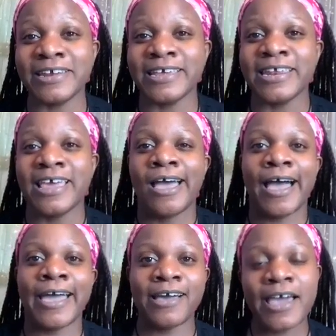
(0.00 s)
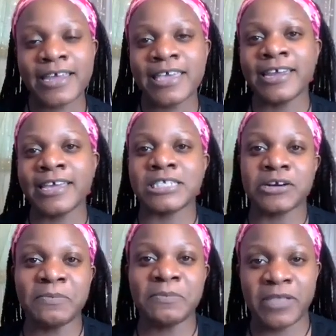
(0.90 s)
it. I got in, I
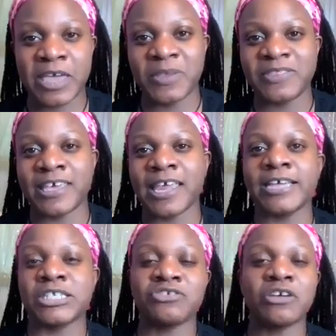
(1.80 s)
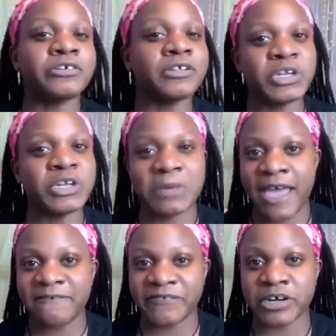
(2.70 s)
started playing with it. I struggled a little bit
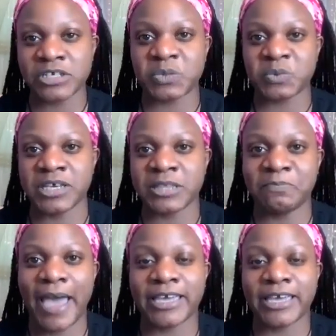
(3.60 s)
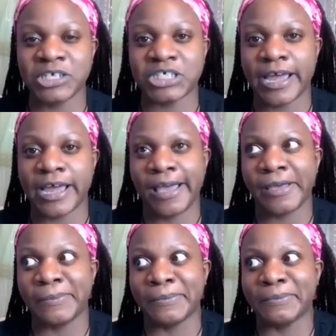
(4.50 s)
at first with package,
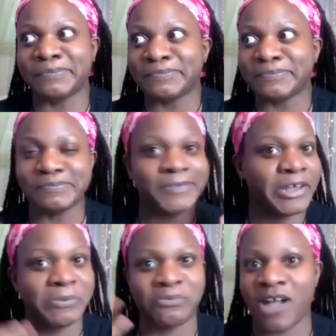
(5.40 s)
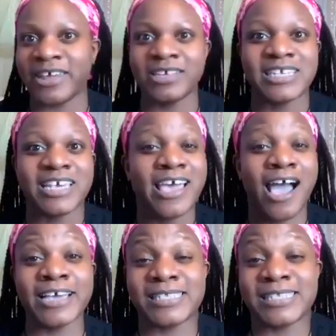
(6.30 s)
product.
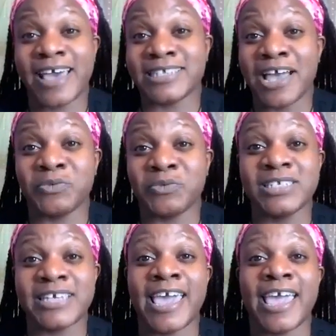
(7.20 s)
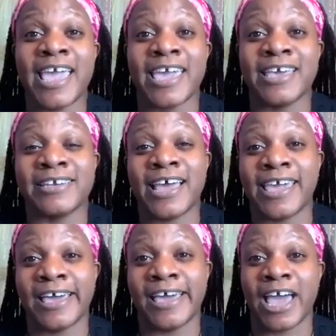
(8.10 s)
I sat down one day and
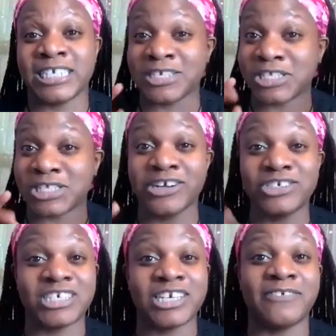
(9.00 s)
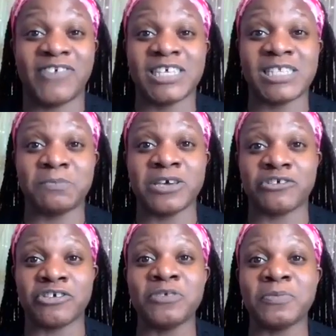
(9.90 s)
I did a search in the Facebook
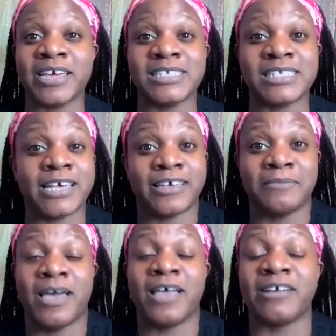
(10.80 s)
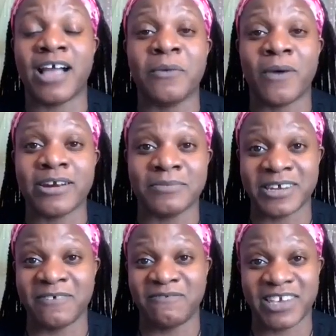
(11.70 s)
group, and I said, come hell or high water, I'm
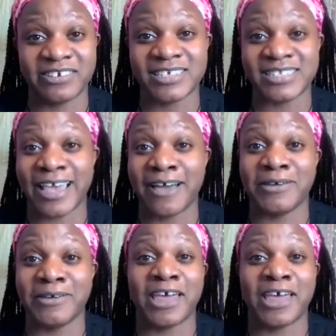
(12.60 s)
going to figure this out. And